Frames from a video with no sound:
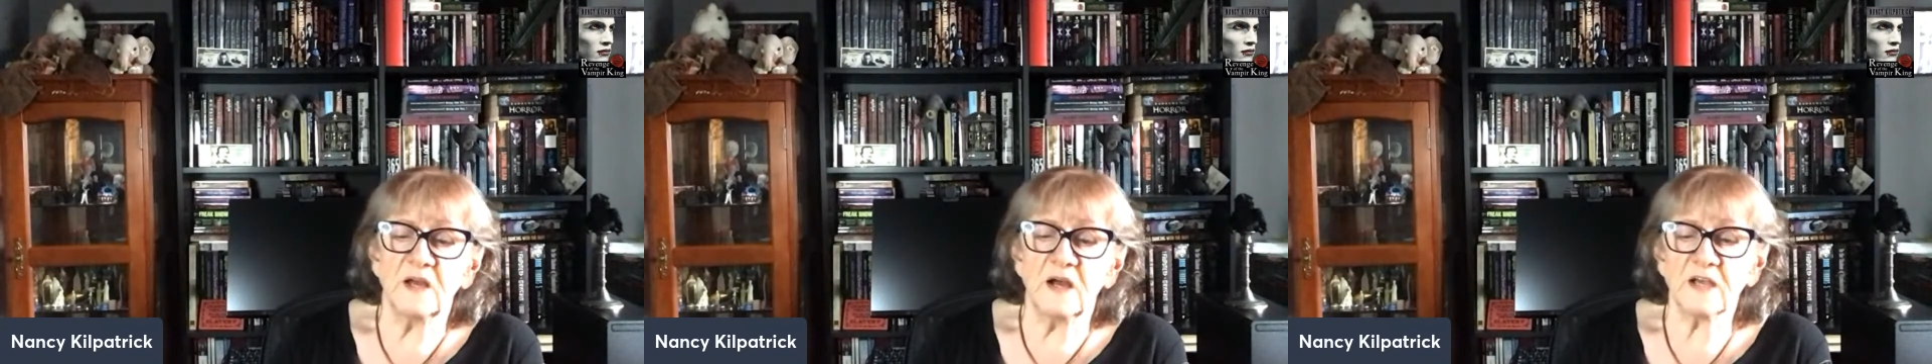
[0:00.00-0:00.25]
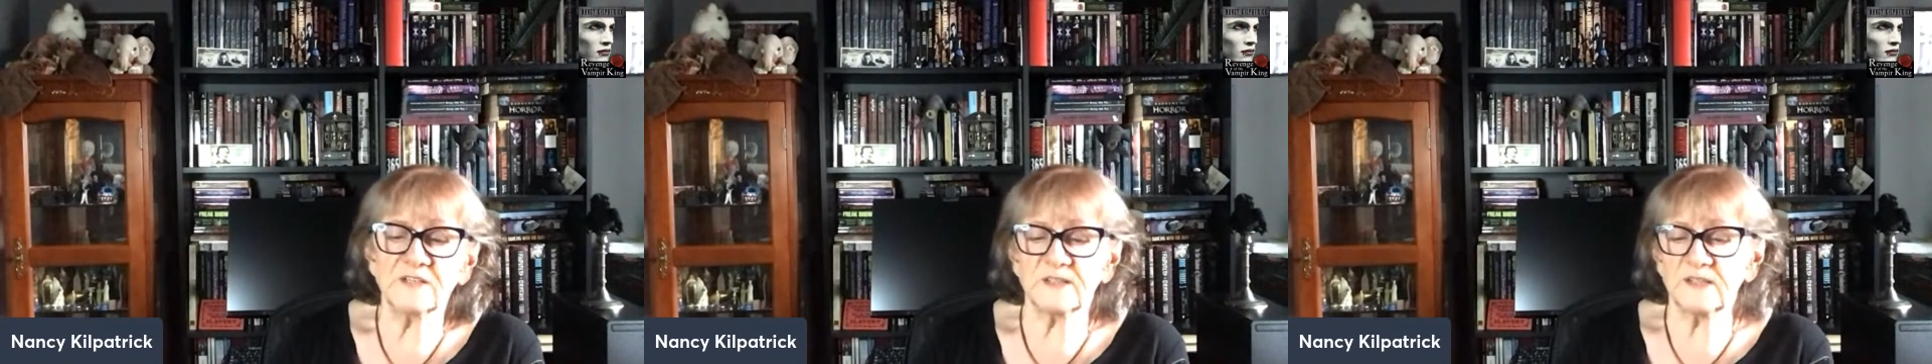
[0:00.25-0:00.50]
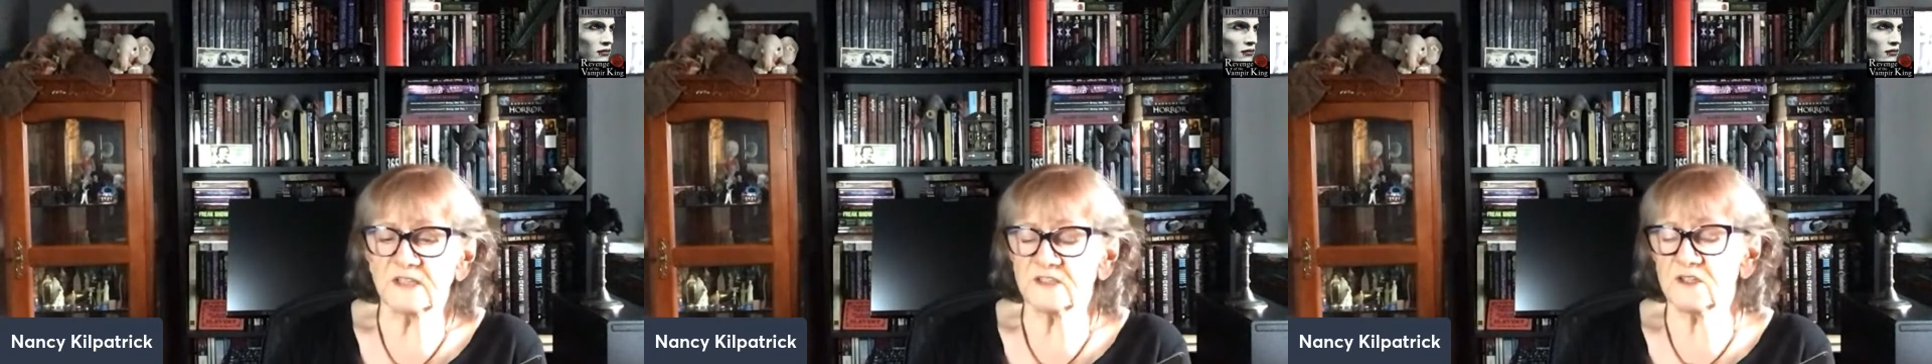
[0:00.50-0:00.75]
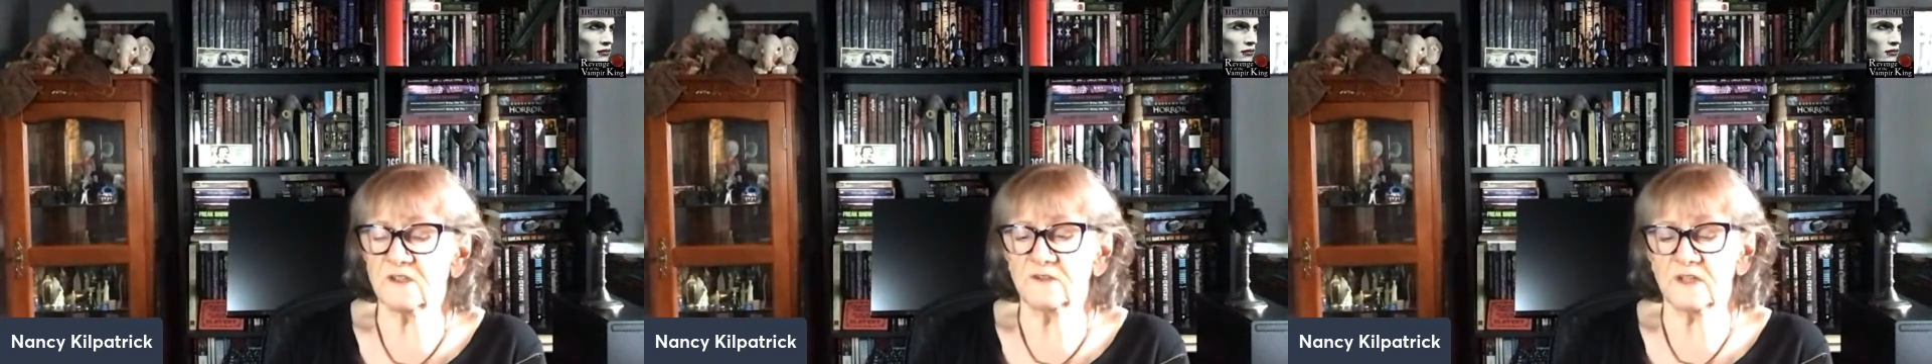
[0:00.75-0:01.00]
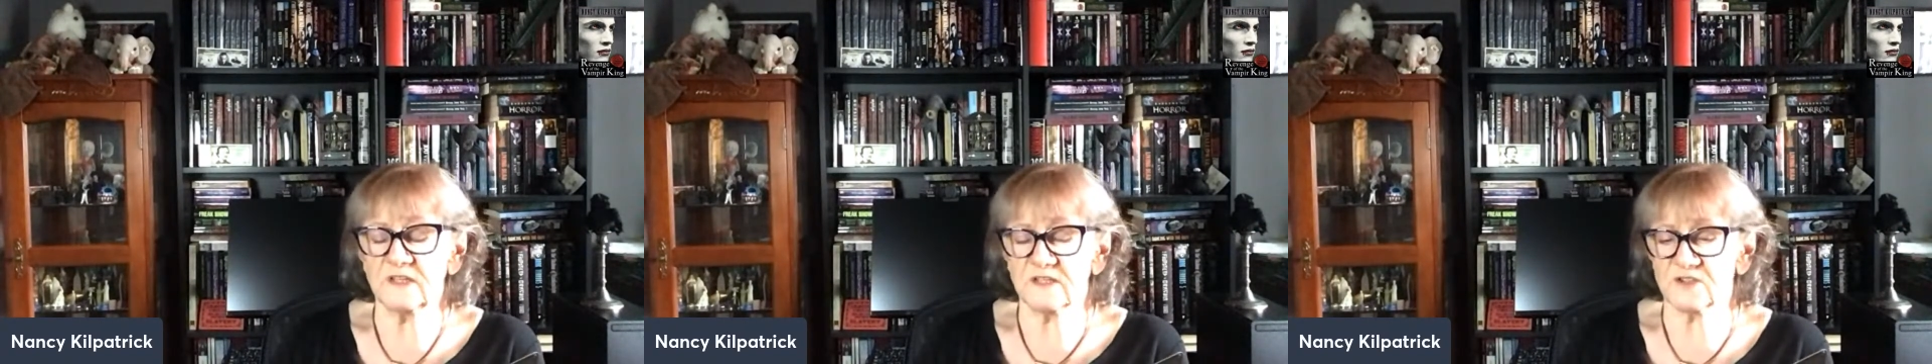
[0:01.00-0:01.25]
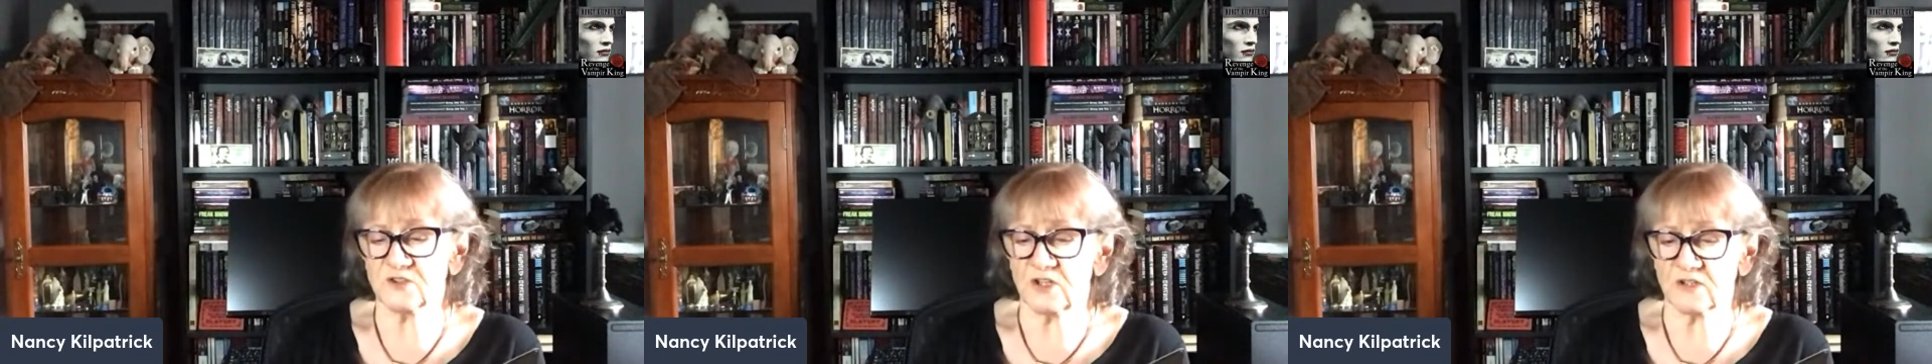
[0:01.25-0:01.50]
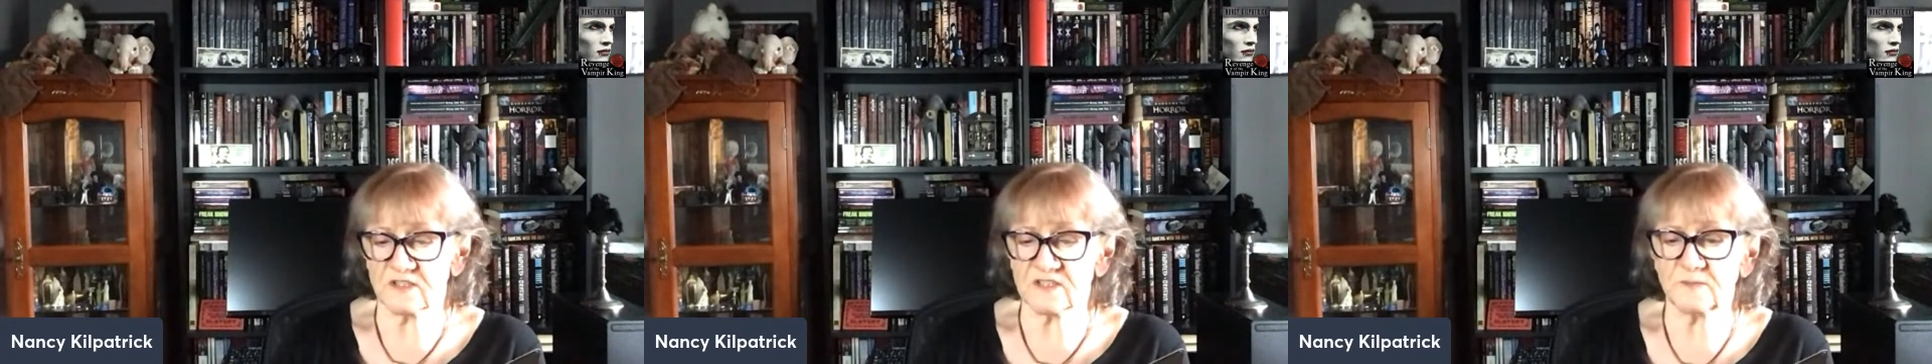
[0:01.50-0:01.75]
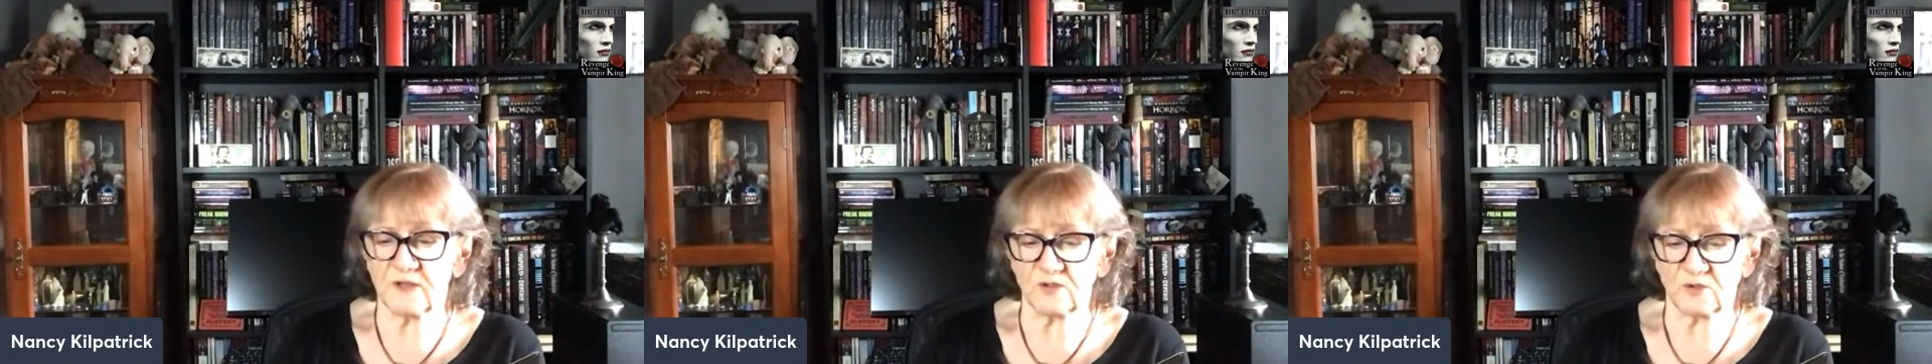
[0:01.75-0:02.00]
I selected only the strongest,
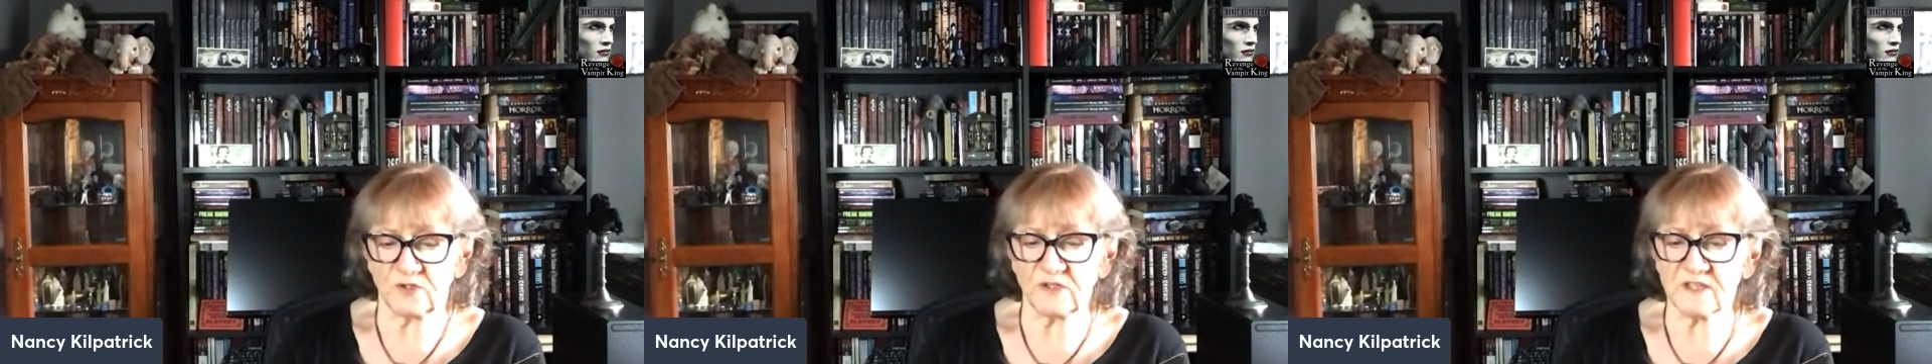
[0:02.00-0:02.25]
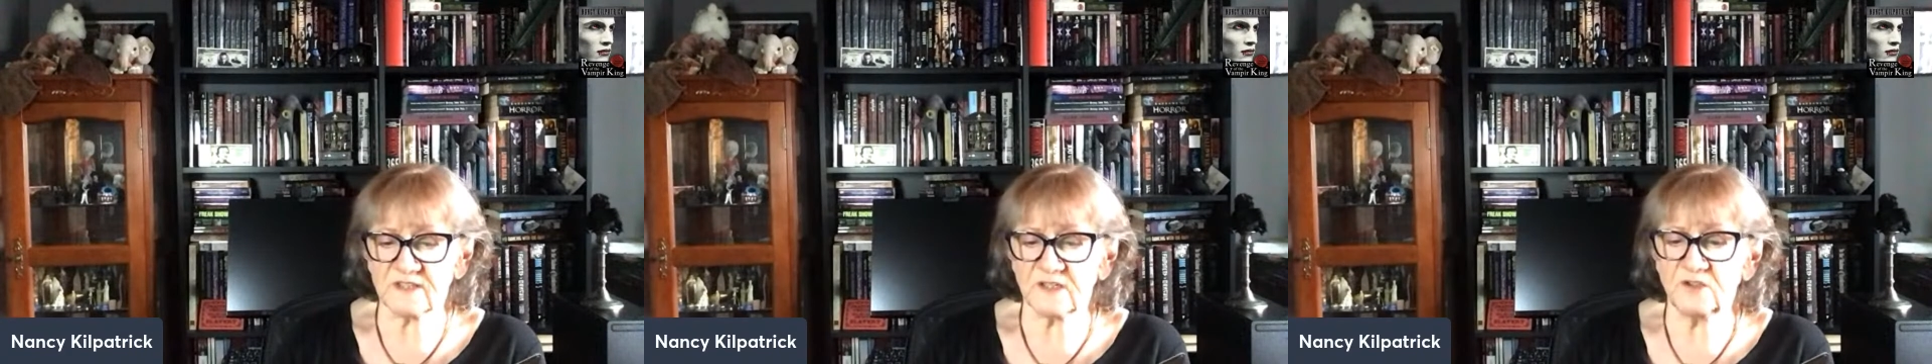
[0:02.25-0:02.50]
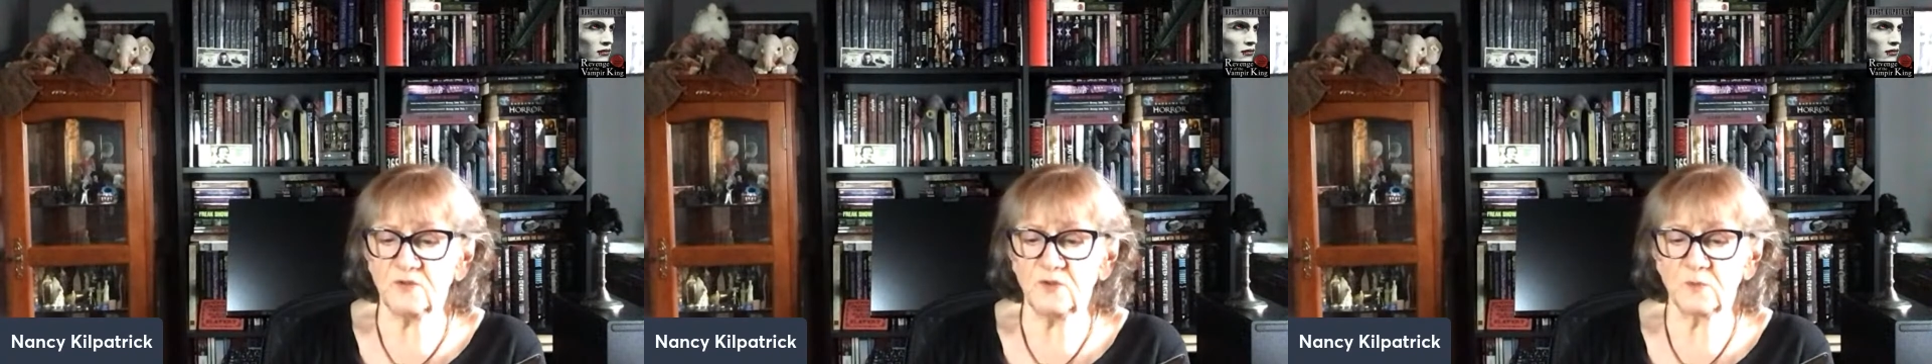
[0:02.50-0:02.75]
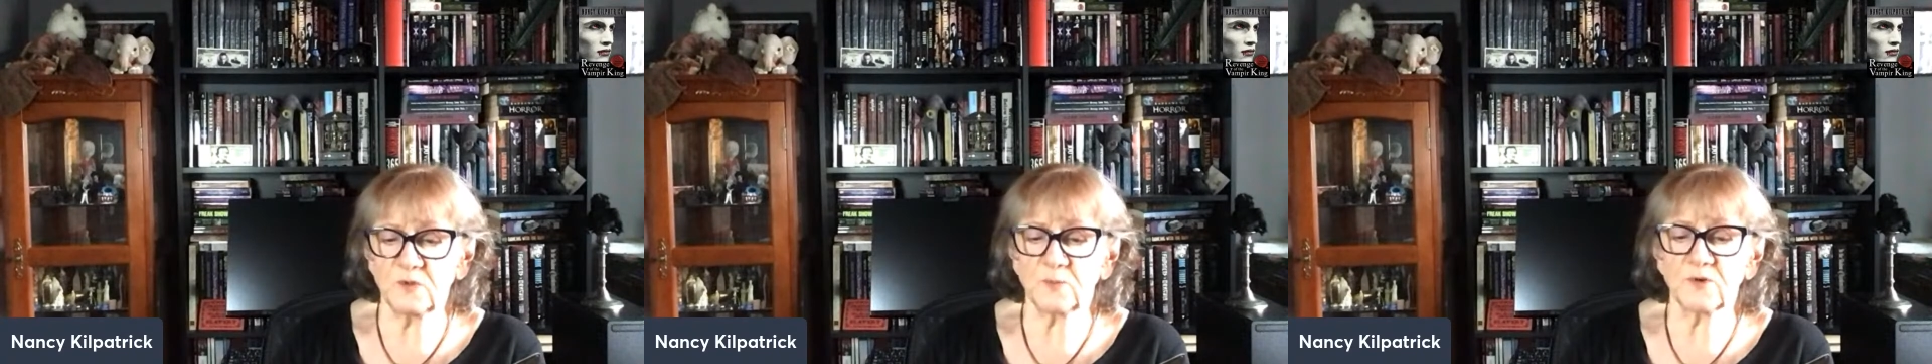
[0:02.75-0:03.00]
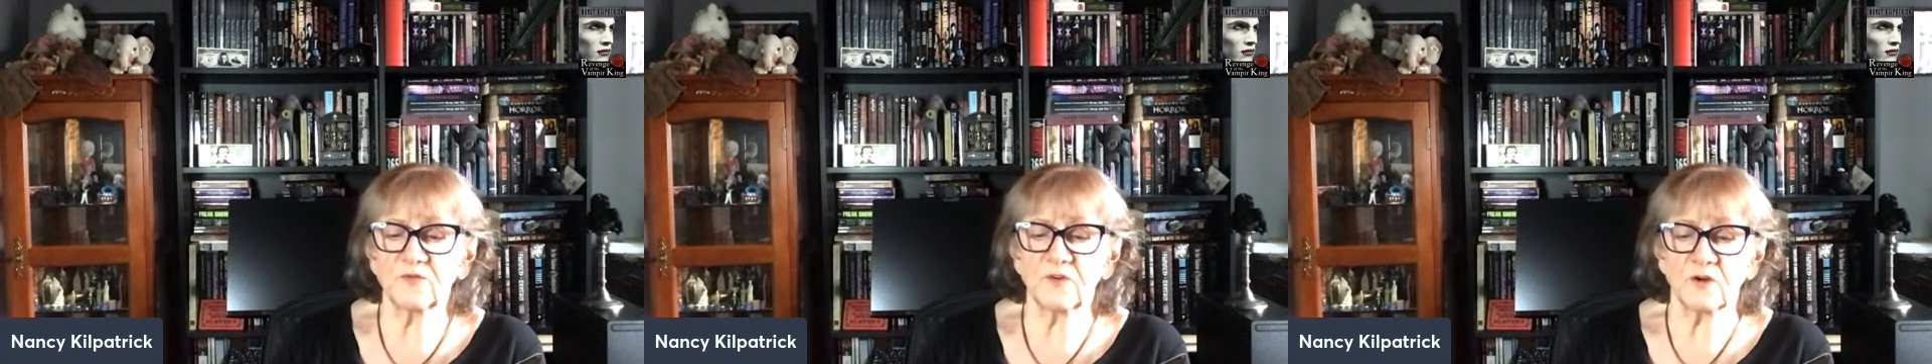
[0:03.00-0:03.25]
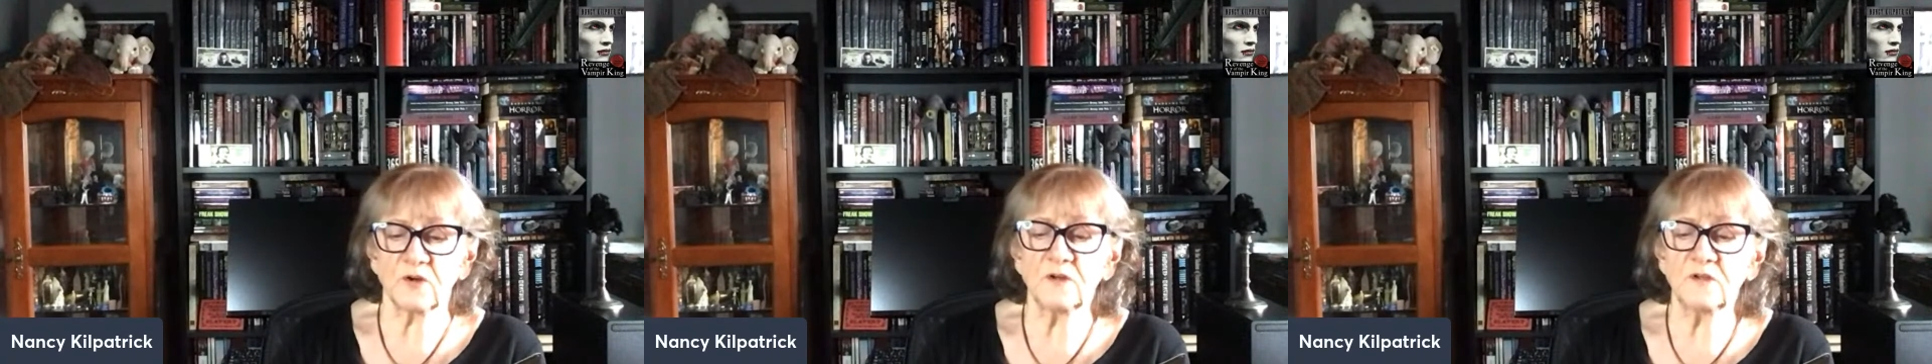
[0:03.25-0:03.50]
my lord, as I knew you would prefer.